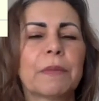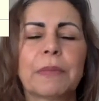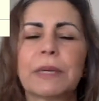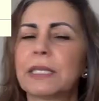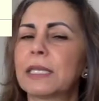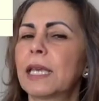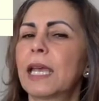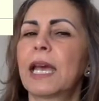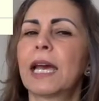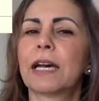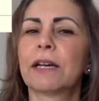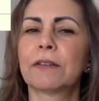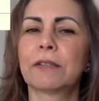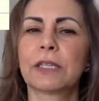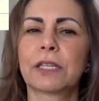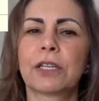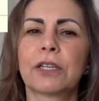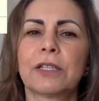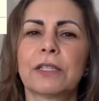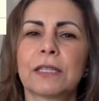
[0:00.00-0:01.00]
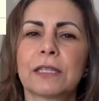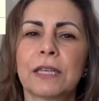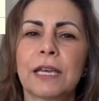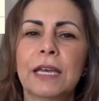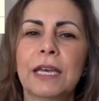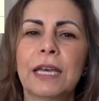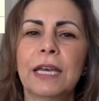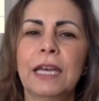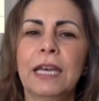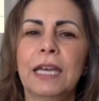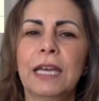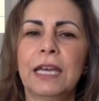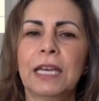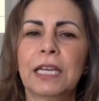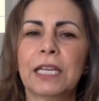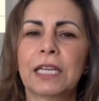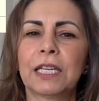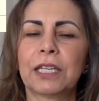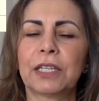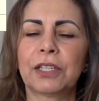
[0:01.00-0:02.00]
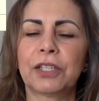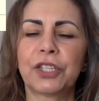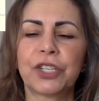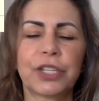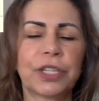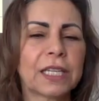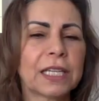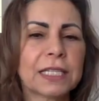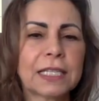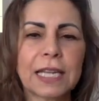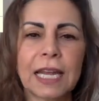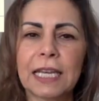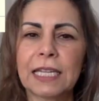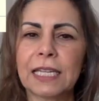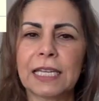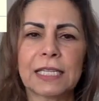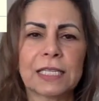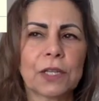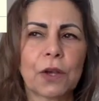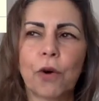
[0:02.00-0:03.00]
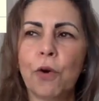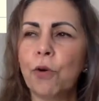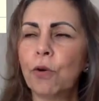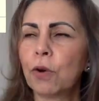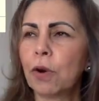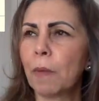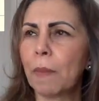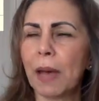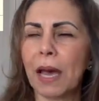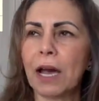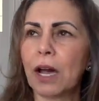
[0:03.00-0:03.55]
busy house because this lady is all about